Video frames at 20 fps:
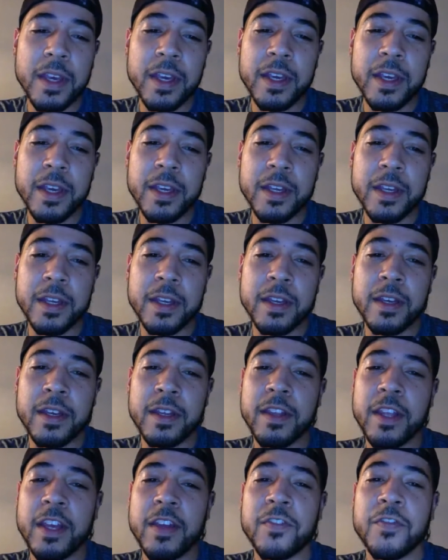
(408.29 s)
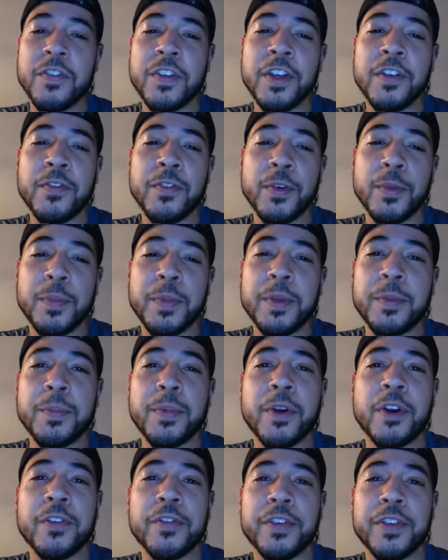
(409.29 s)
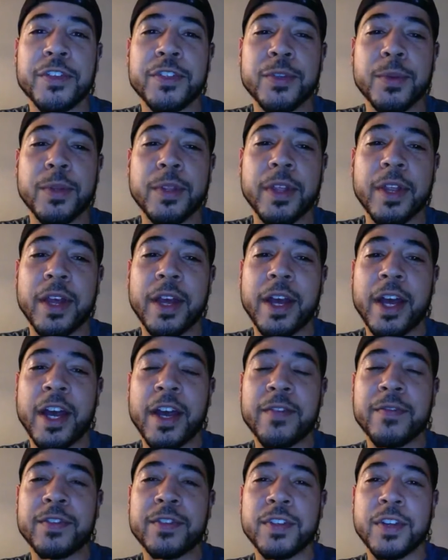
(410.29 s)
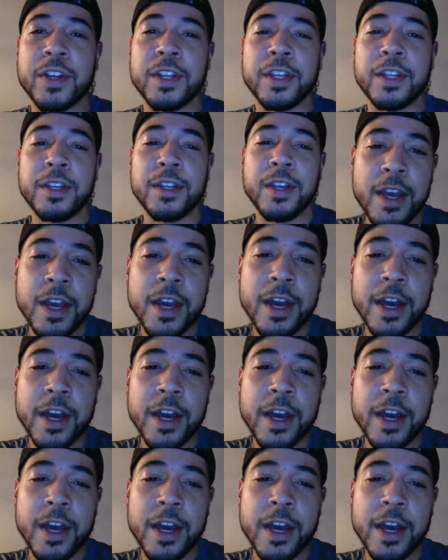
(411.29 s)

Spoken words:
they've never been part of history that I've studied.